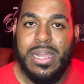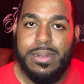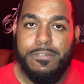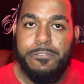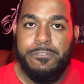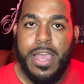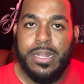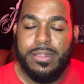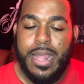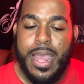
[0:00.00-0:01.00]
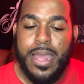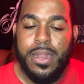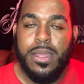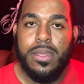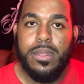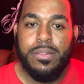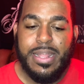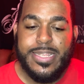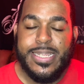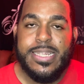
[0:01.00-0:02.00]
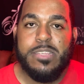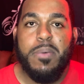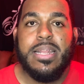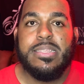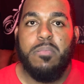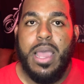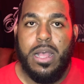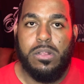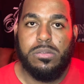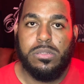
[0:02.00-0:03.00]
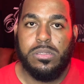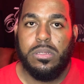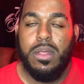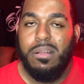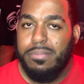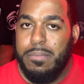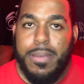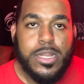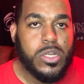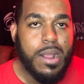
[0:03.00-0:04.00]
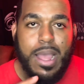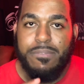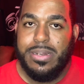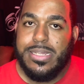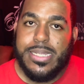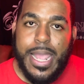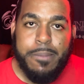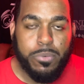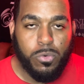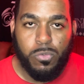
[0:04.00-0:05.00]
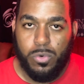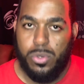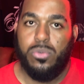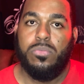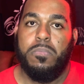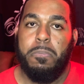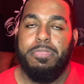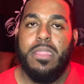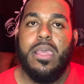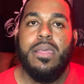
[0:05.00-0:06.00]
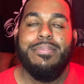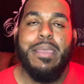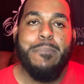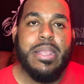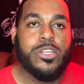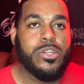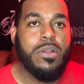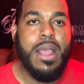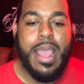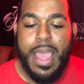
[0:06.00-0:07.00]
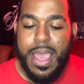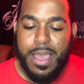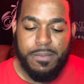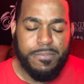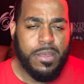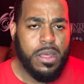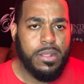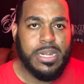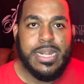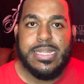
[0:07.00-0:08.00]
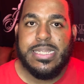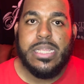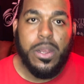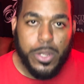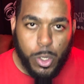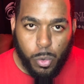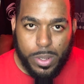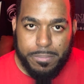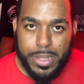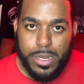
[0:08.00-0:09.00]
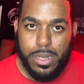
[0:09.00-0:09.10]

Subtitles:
in effect that they send somebody to my house. They make sure I have an escape-proof room. They make sure I have the necessary equipment.